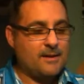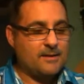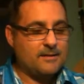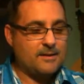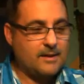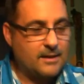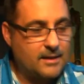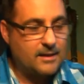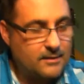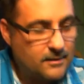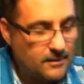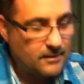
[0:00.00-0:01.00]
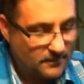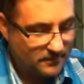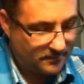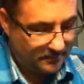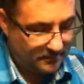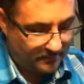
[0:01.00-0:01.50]
then again,
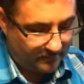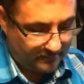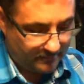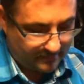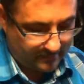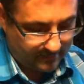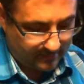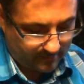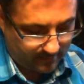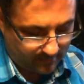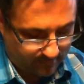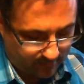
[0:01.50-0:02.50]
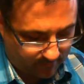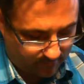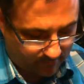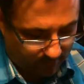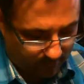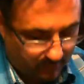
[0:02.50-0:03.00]
you know, what
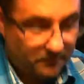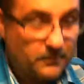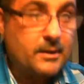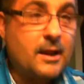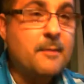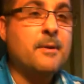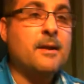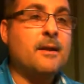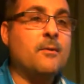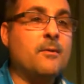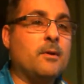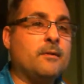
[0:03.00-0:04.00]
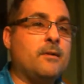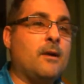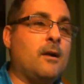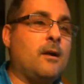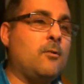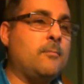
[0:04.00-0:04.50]
you going to do if you can't play an
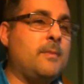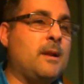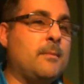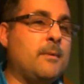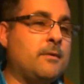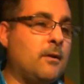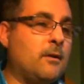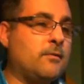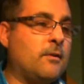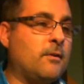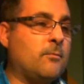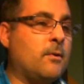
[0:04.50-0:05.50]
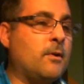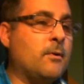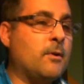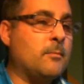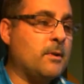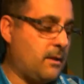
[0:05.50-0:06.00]
old beat up guitar in church? Where are you
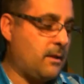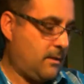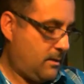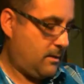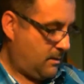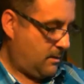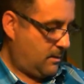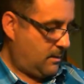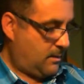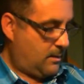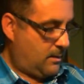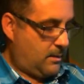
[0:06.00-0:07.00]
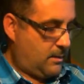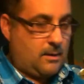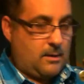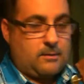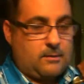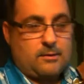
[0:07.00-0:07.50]
going to play it?
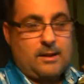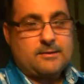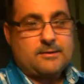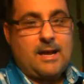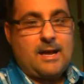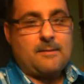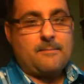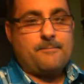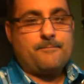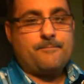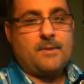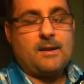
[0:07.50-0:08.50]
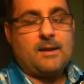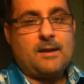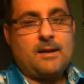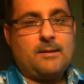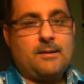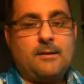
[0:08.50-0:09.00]
So that's that. I'm
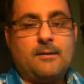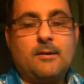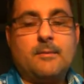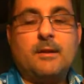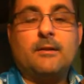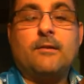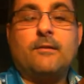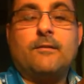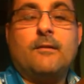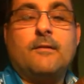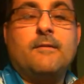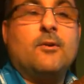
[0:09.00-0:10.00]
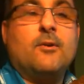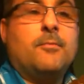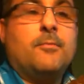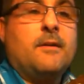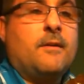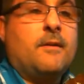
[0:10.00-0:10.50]
going to make this video
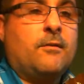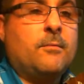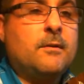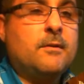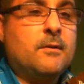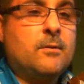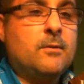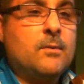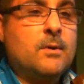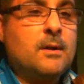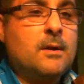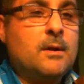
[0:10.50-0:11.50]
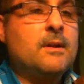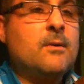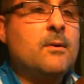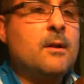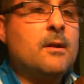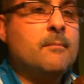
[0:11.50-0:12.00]
brief. I just want to do a video
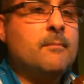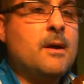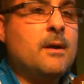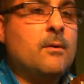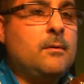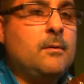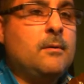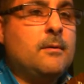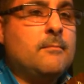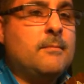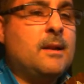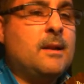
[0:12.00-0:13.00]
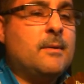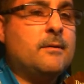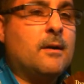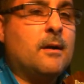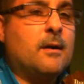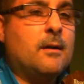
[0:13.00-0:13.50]
on my old beat up
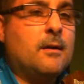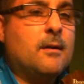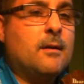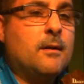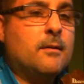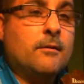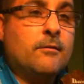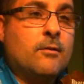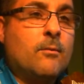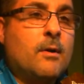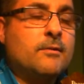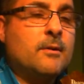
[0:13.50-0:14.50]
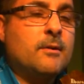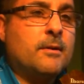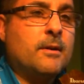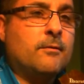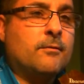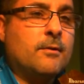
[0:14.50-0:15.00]
guitar. Thanks for watching.
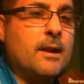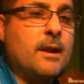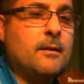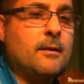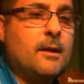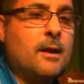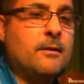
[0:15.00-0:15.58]
Please rate and